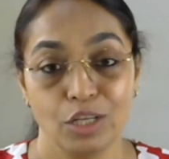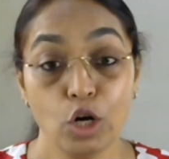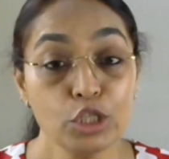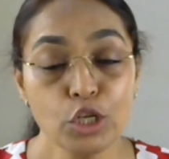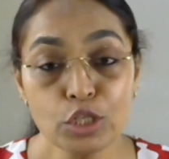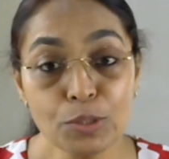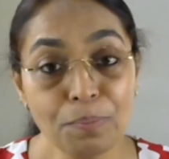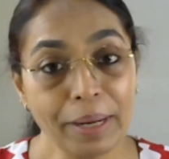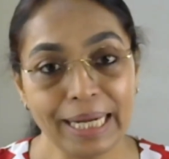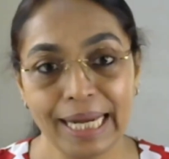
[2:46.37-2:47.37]
Also
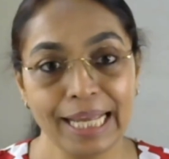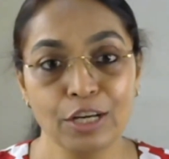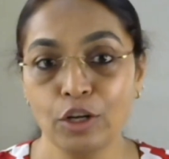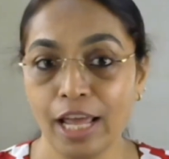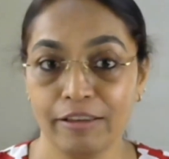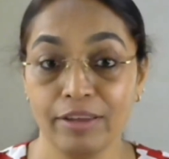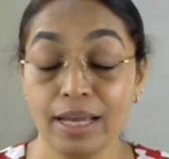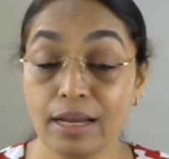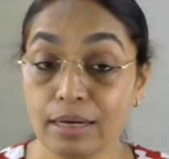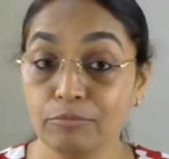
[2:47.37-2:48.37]
spending on
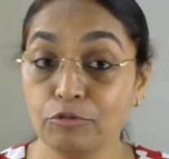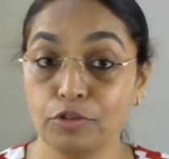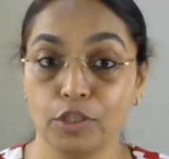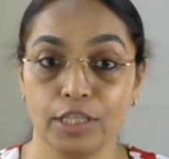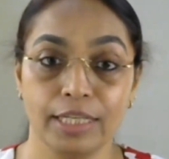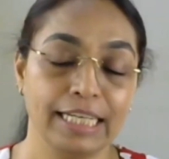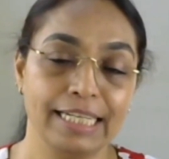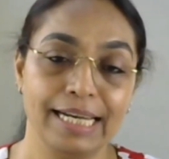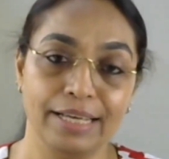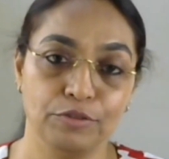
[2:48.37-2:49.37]
having comfort
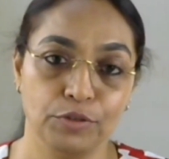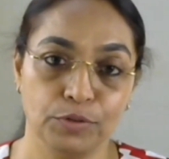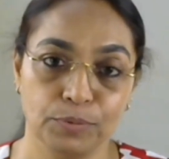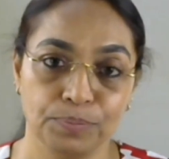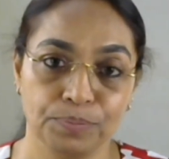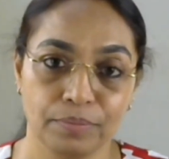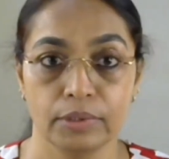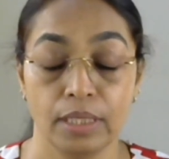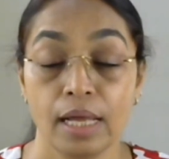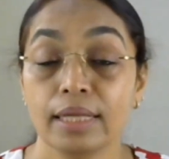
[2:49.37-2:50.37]
in life.
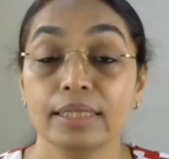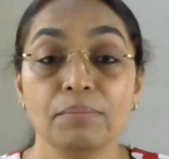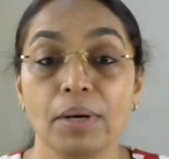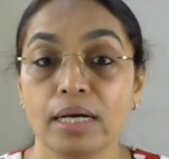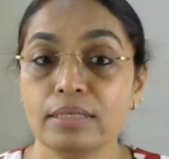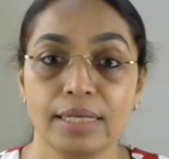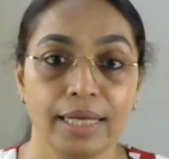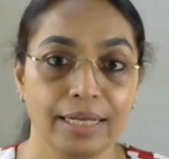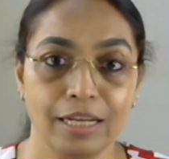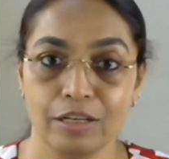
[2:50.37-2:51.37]
The Mars
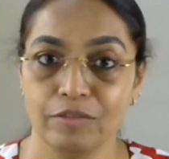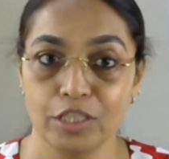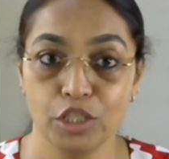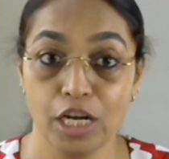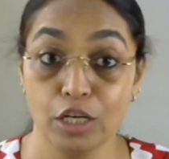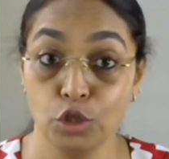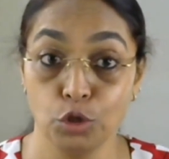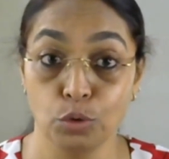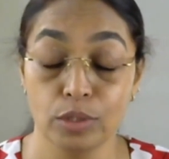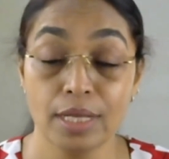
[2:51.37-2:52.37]
sign in our chart
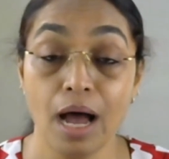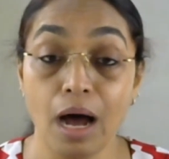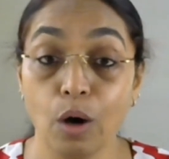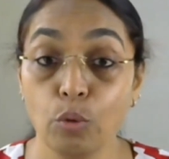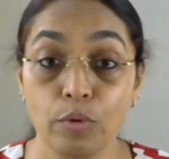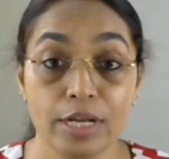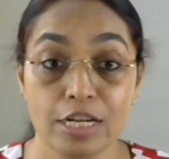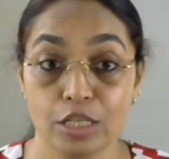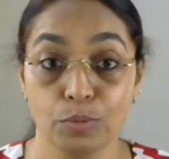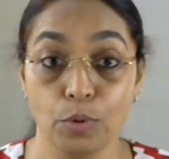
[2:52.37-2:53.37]
shows how we
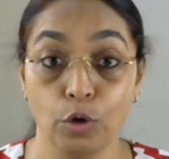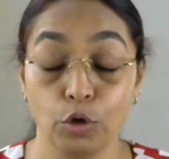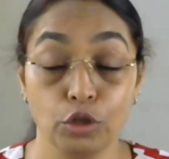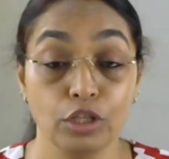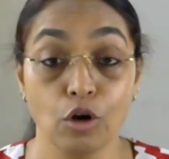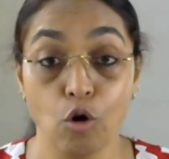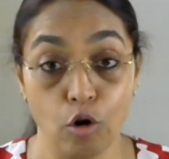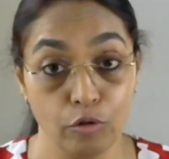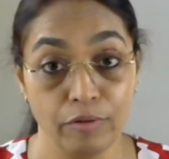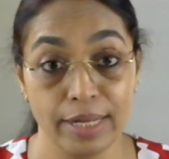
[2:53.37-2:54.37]
respond to the
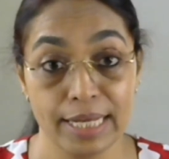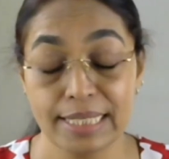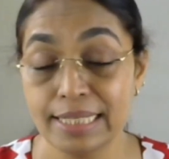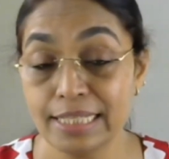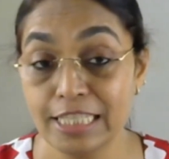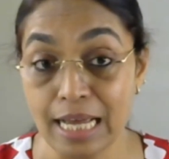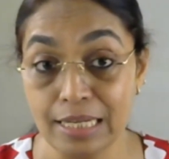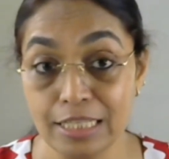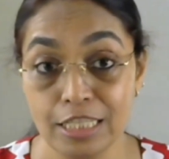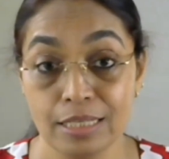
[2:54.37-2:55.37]
conflicts and
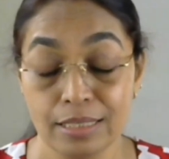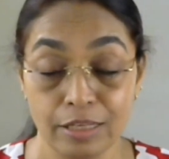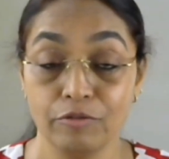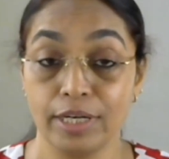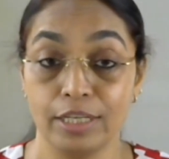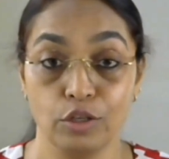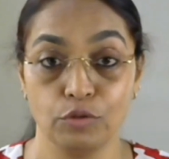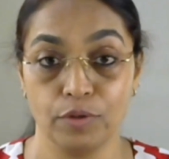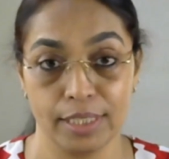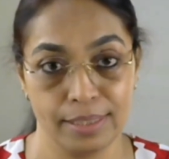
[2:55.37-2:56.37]
challenges in front
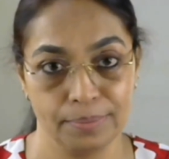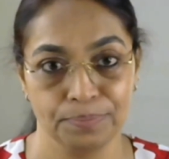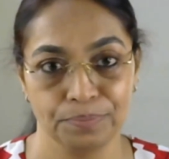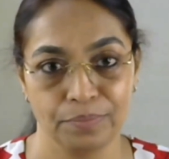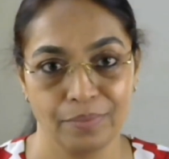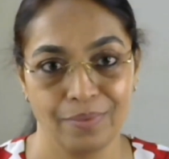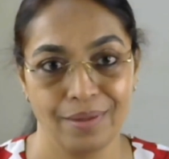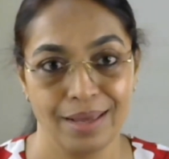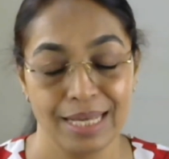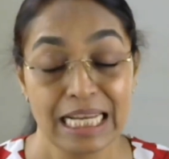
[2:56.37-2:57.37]
of us.
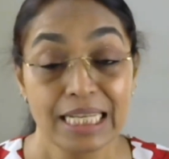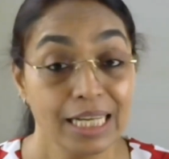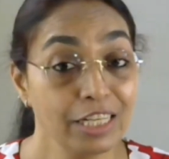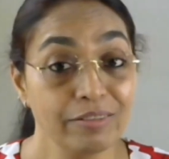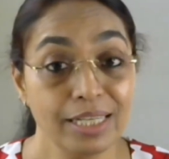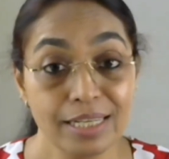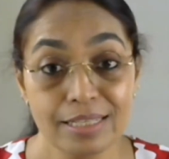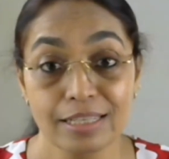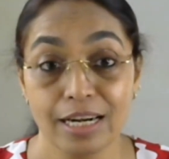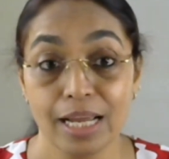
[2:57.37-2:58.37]
It will
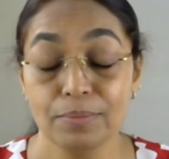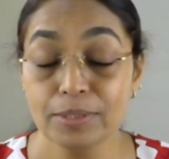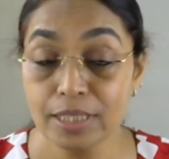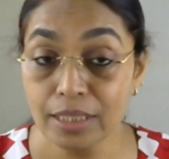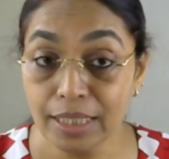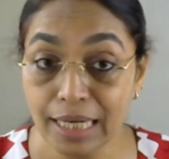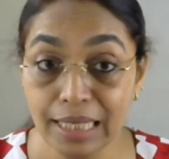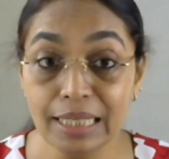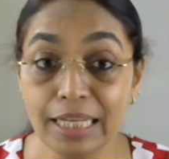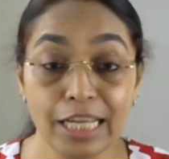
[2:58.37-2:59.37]
describe the
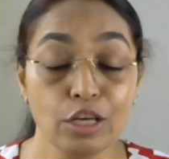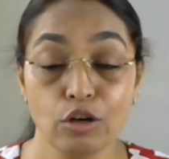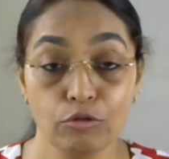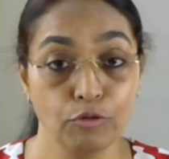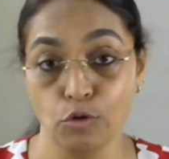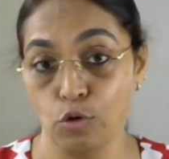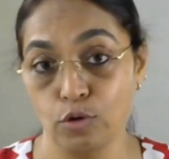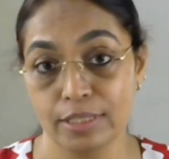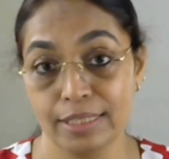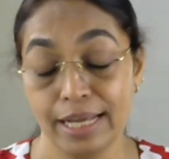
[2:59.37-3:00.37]
degree of
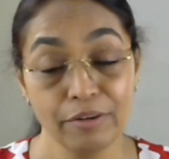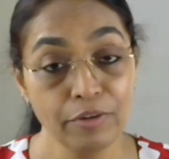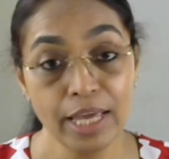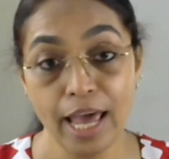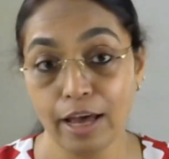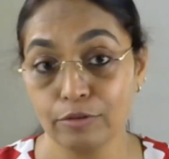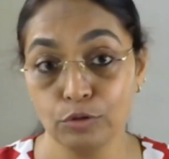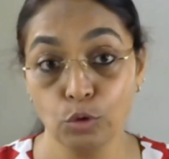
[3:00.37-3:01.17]
force that we have